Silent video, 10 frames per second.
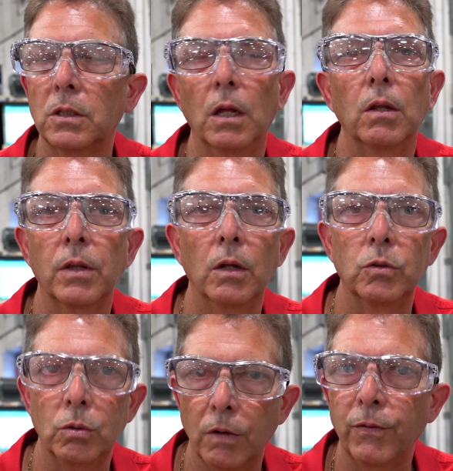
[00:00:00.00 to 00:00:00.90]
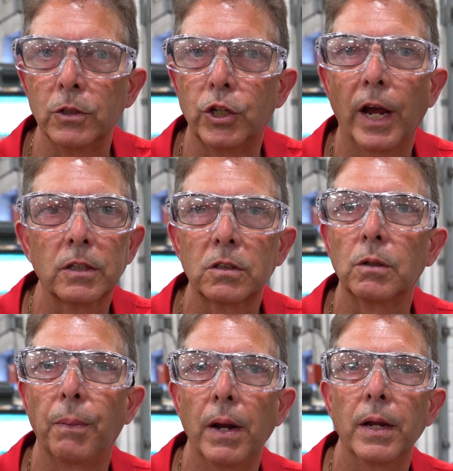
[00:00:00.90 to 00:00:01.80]
They'll do different checks
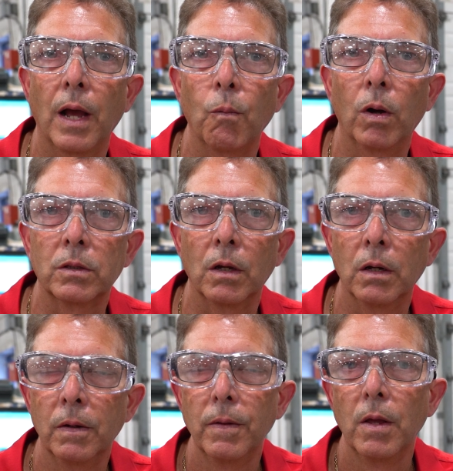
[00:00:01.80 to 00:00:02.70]
depending on what the